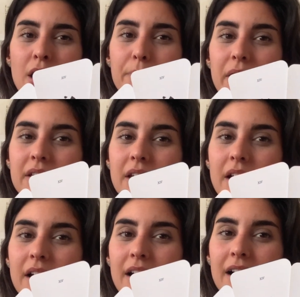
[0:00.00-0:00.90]
But
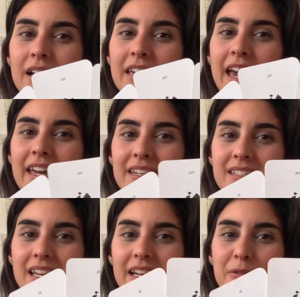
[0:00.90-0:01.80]
again,
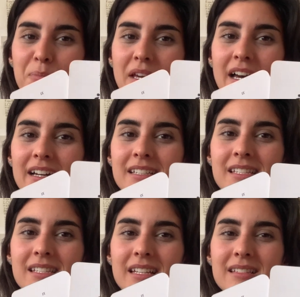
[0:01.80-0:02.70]
it's like,
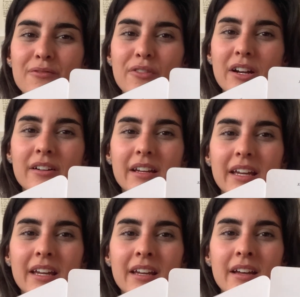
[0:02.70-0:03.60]
because it's
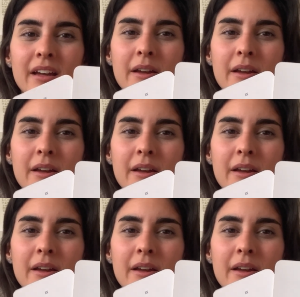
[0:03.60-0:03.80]
very